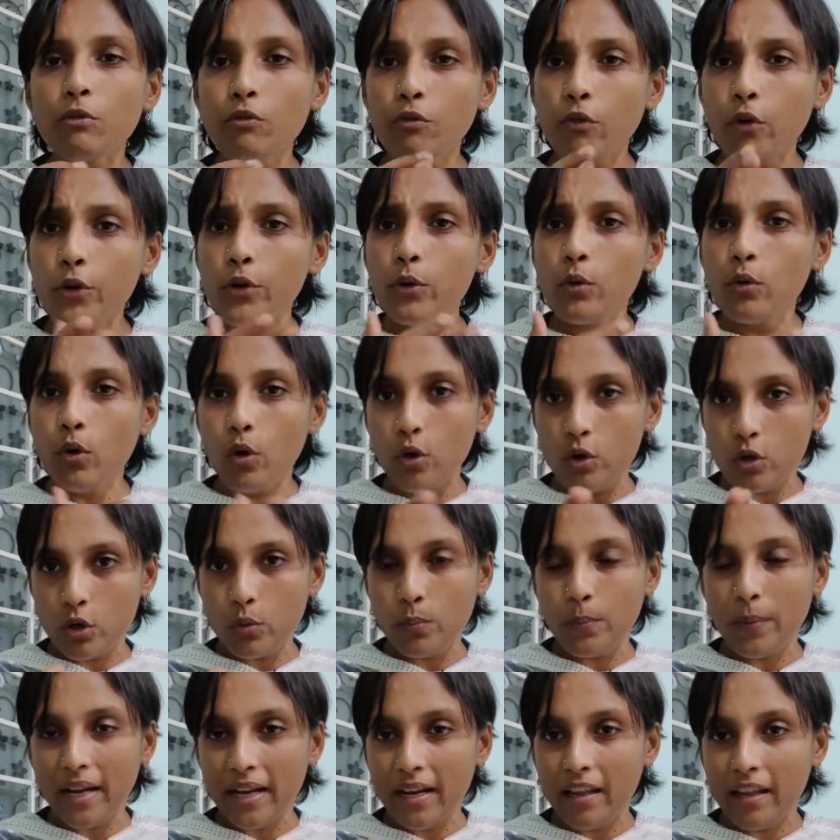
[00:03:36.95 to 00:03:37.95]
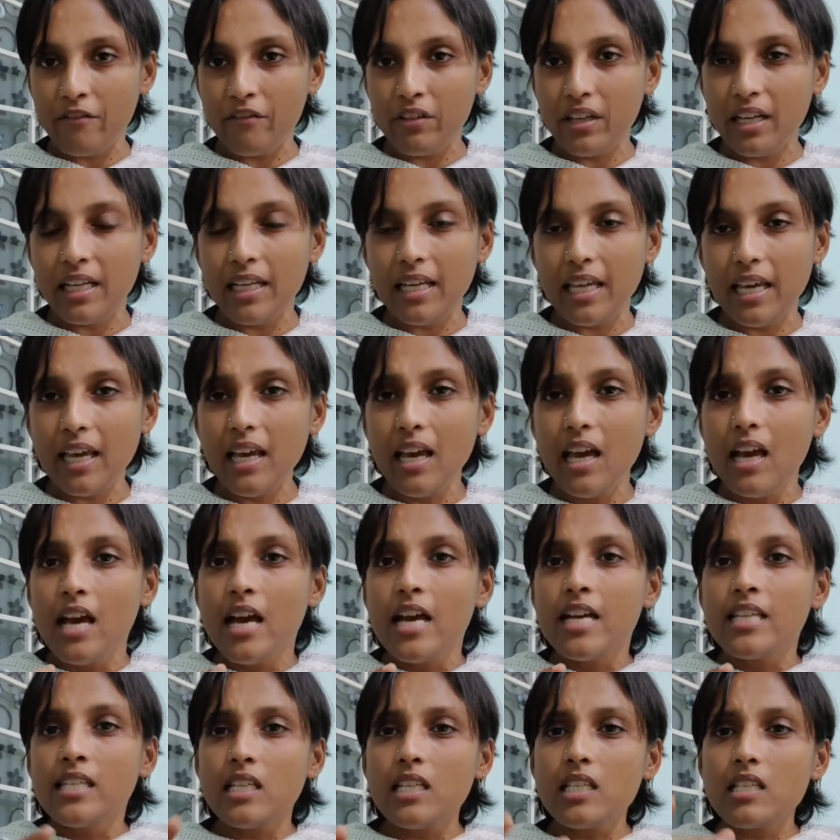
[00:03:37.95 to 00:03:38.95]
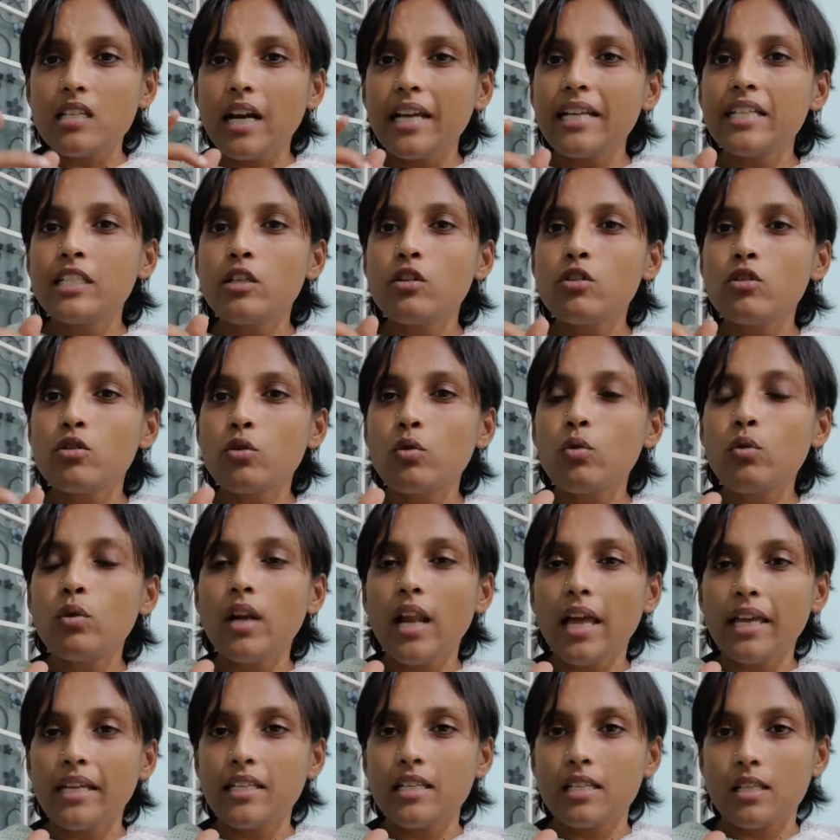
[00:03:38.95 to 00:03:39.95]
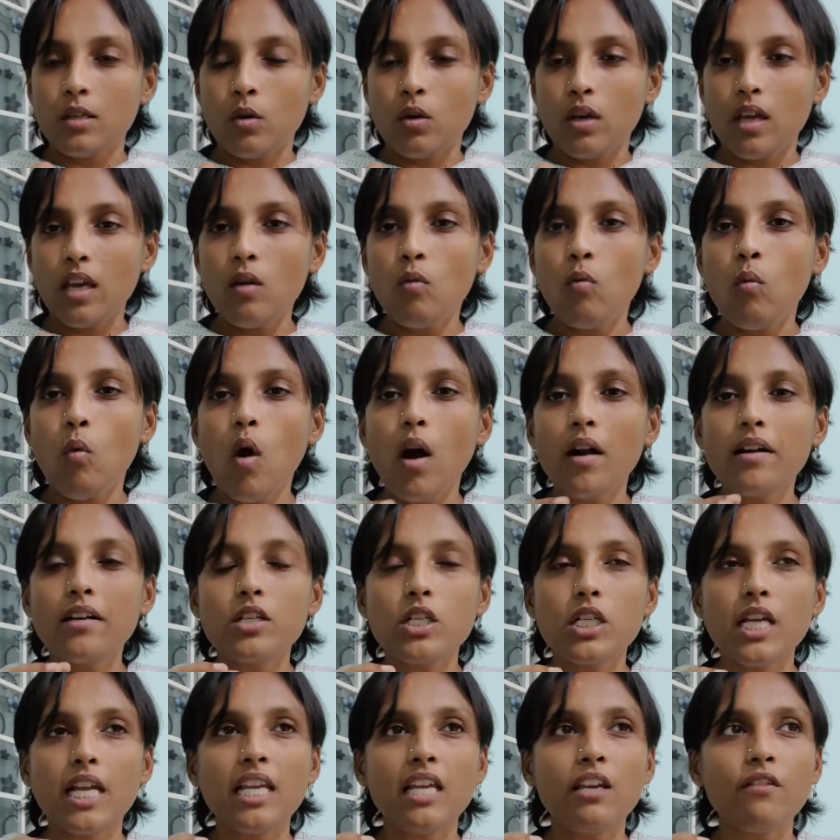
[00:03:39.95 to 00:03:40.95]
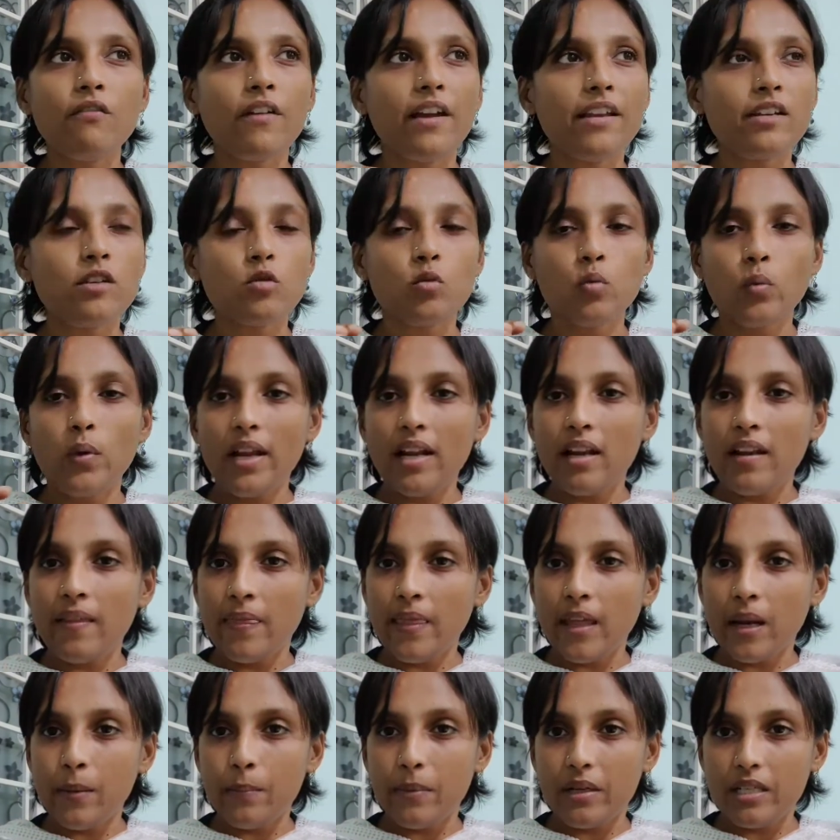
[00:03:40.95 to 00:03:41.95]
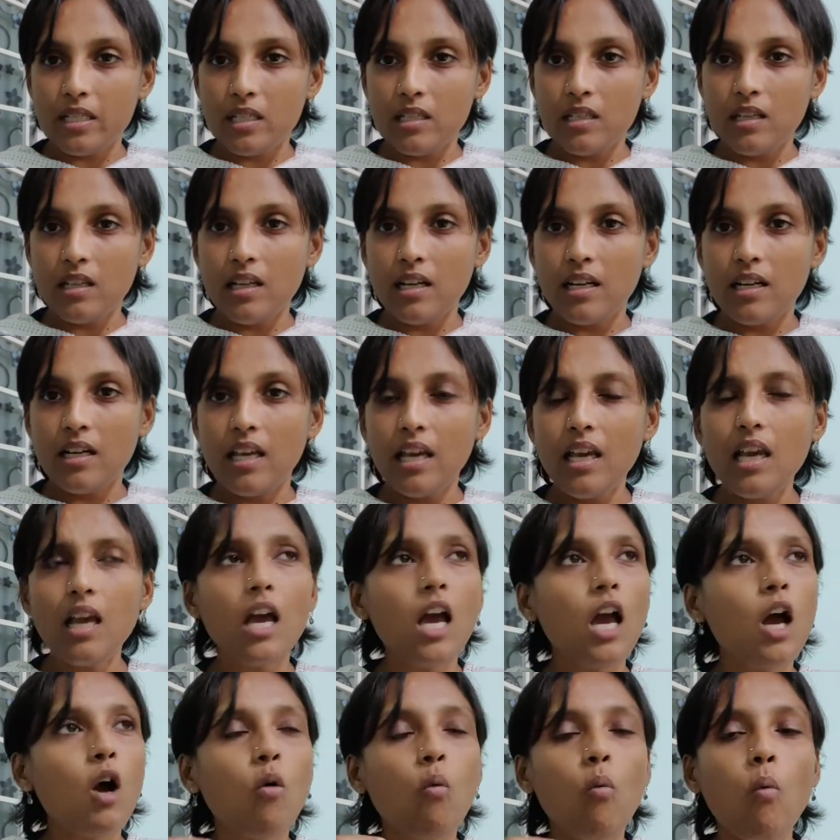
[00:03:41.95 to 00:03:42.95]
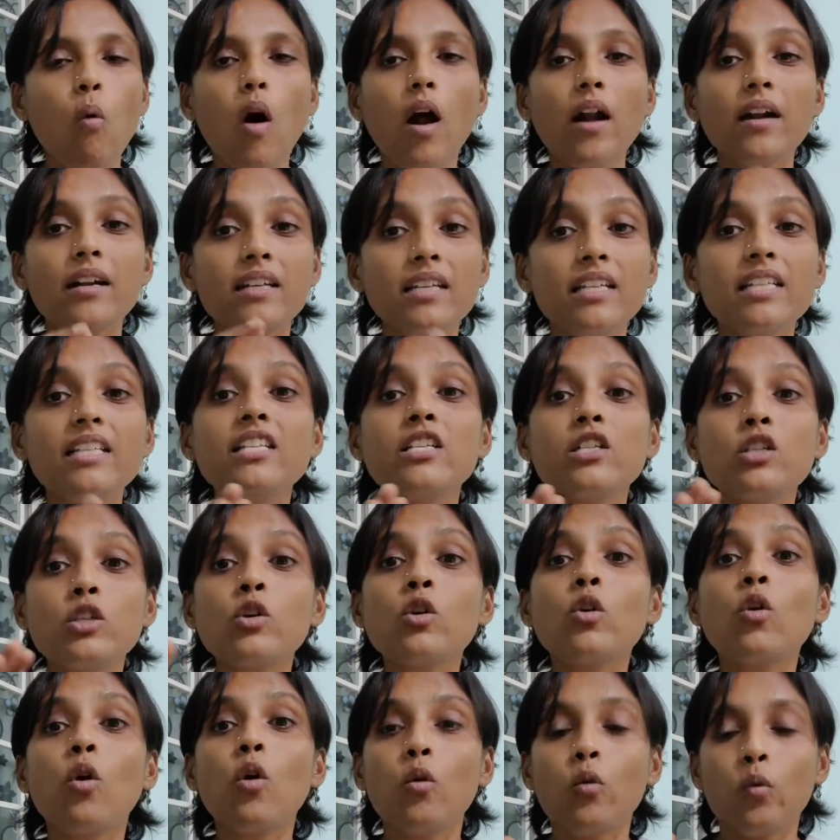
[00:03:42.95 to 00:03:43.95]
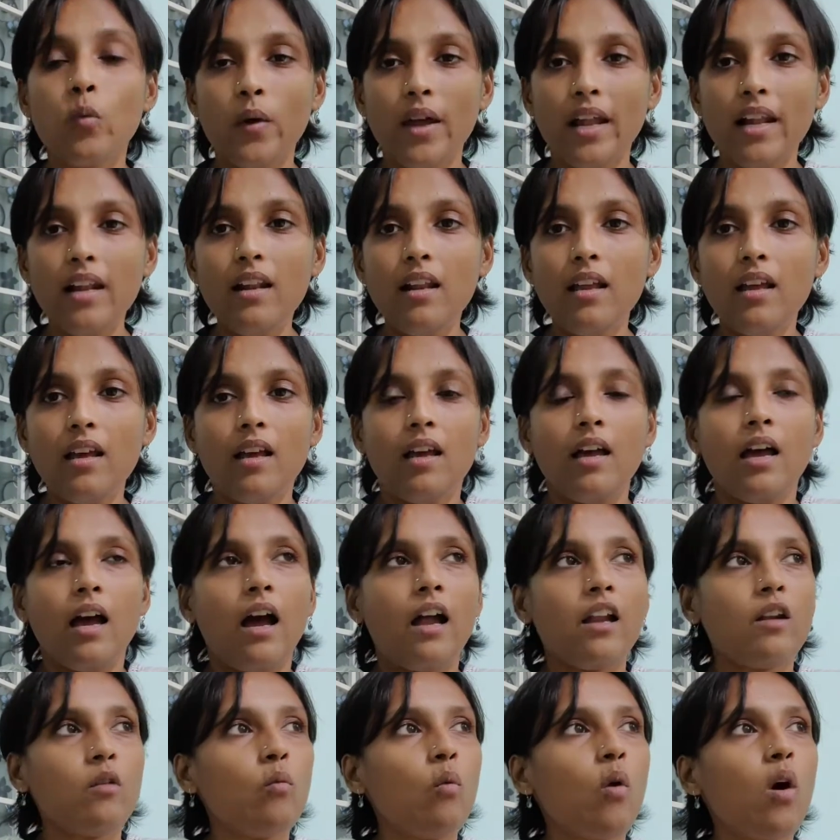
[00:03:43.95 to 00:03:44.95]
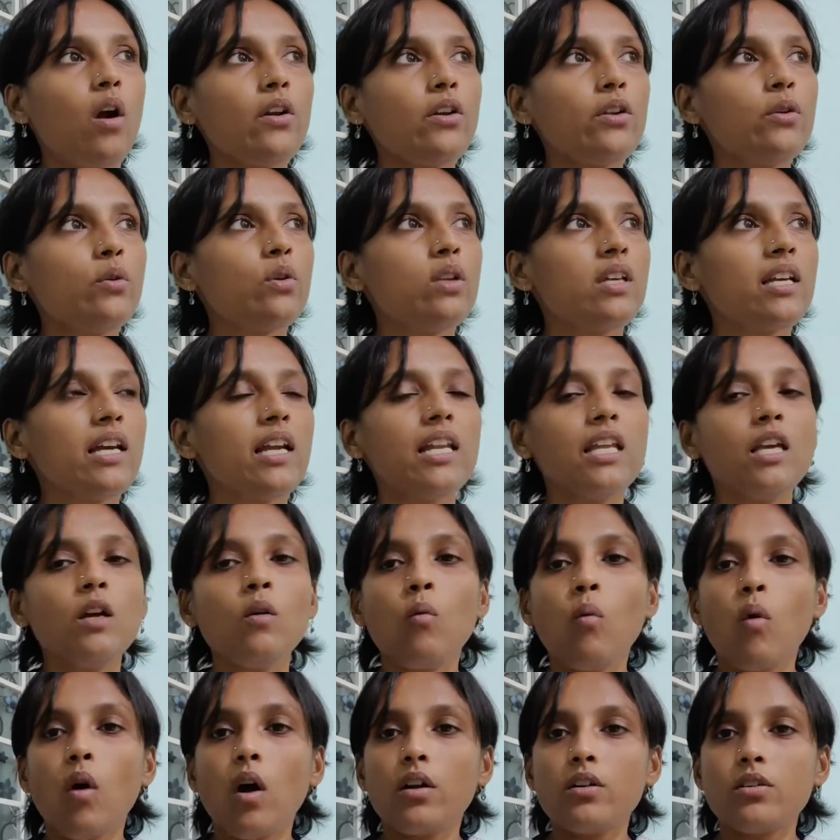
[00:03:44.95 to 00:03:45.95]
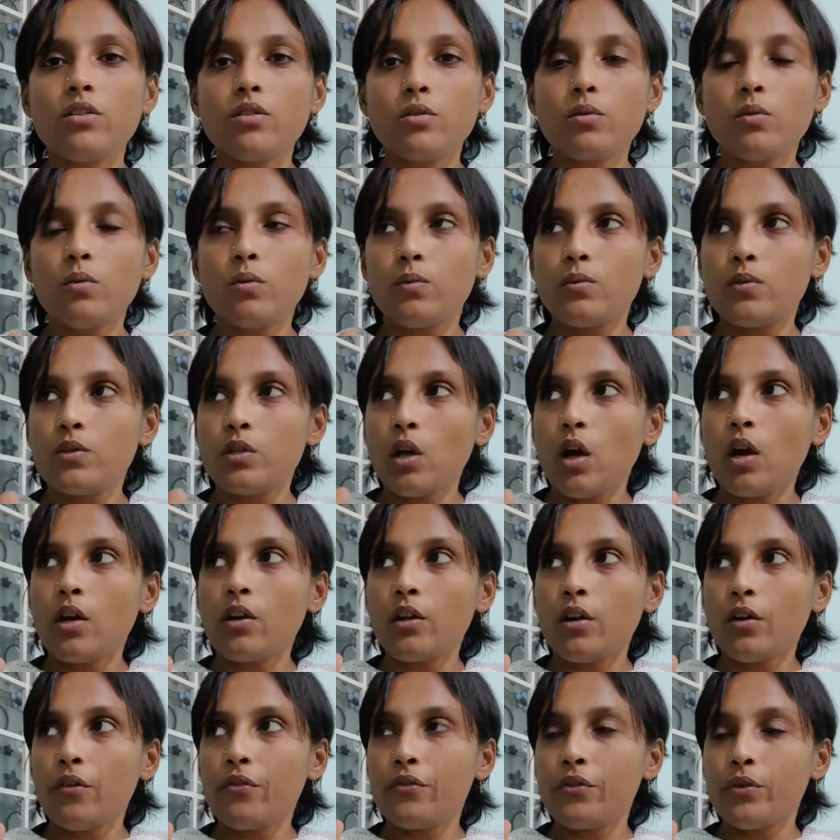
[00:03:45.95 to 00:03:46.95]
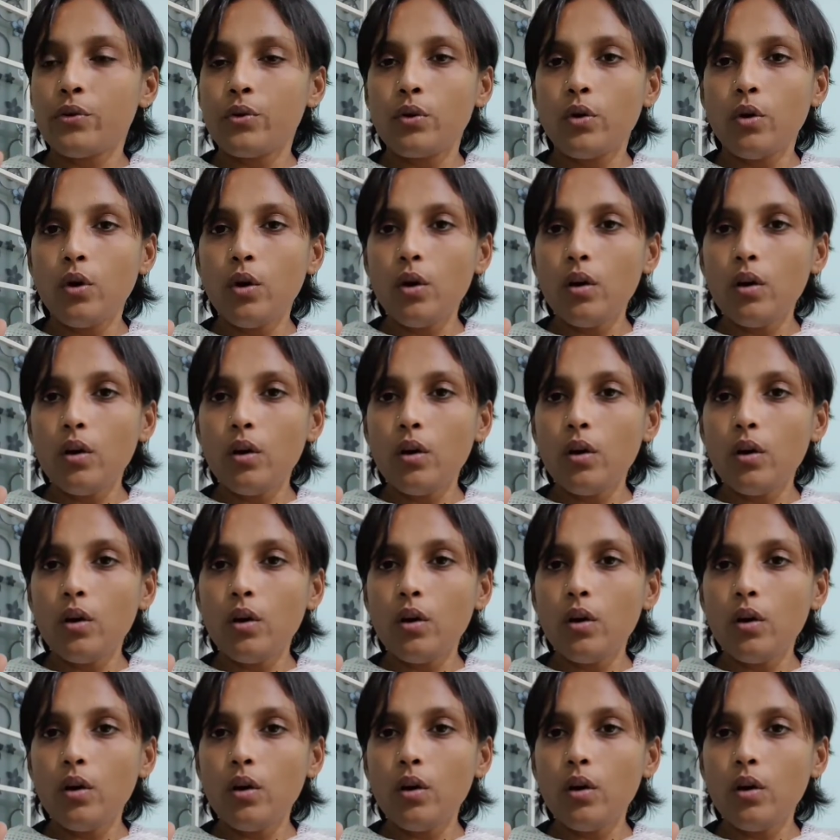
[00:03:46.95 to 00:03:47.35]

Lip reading: Before you go to bed every day, just write in two lines, okay? What really went well in that particular day? What didn't go well? And what you really want to sort of,